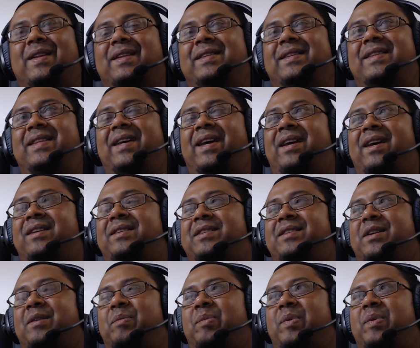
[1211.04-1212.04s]
Their
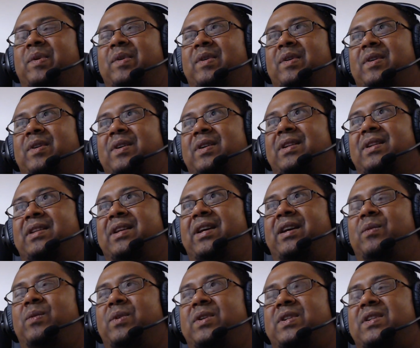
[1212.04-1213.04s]
trip,
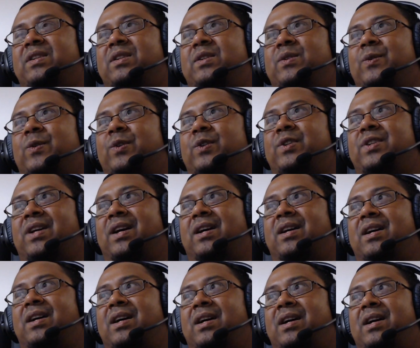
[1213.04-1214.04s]
their visit to
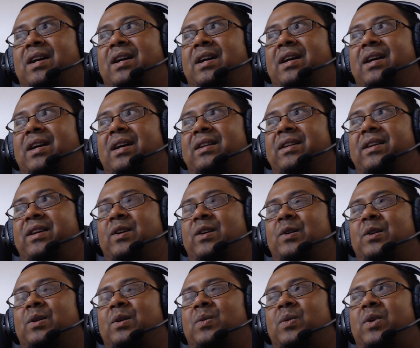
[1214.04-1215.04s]
Osaka and
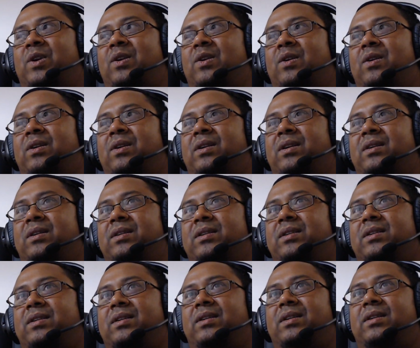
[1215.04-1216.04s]
Kyoto and whatnot.
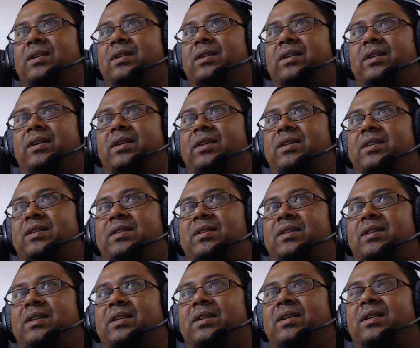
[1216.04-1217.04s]
It's,
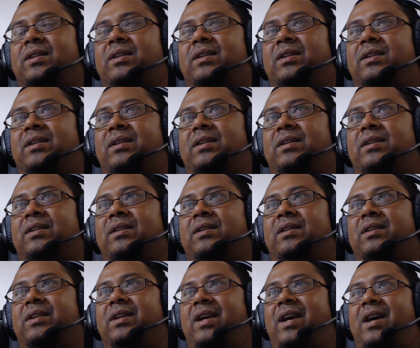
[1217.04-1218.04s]

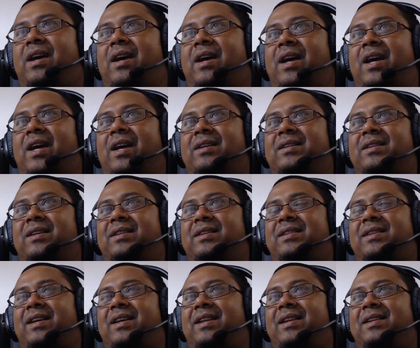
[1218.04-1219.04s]
yeah, as I
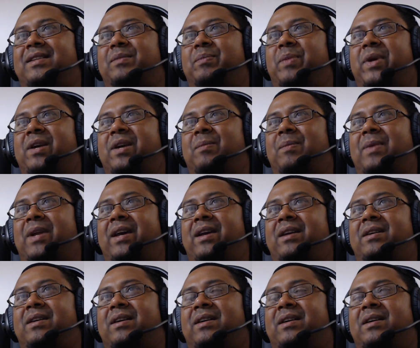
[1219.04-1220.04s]
said, it's become
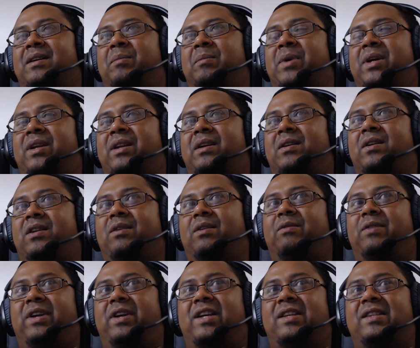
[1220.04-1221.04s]
like my regular
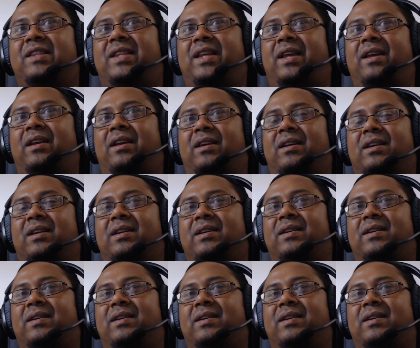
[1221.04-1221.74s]
weekend thing.